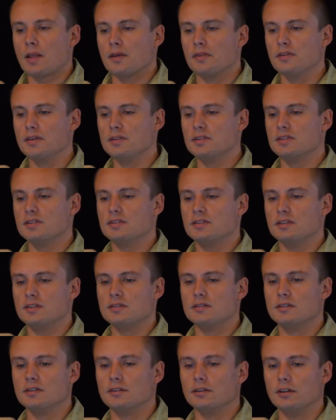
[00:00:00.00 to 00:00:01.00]
this
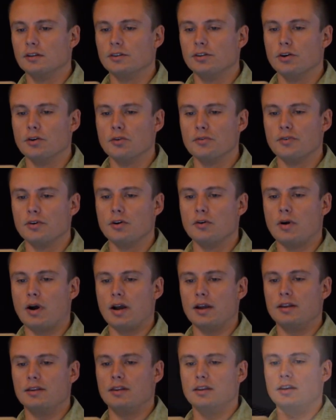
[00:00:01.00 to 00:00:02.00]
is the Lenovo
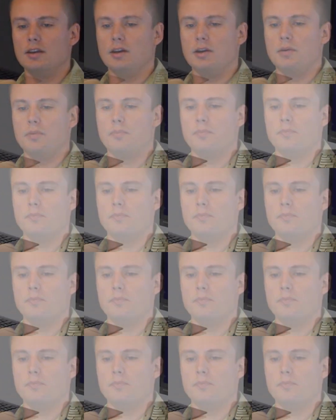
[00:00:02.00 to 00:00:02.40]
IDEA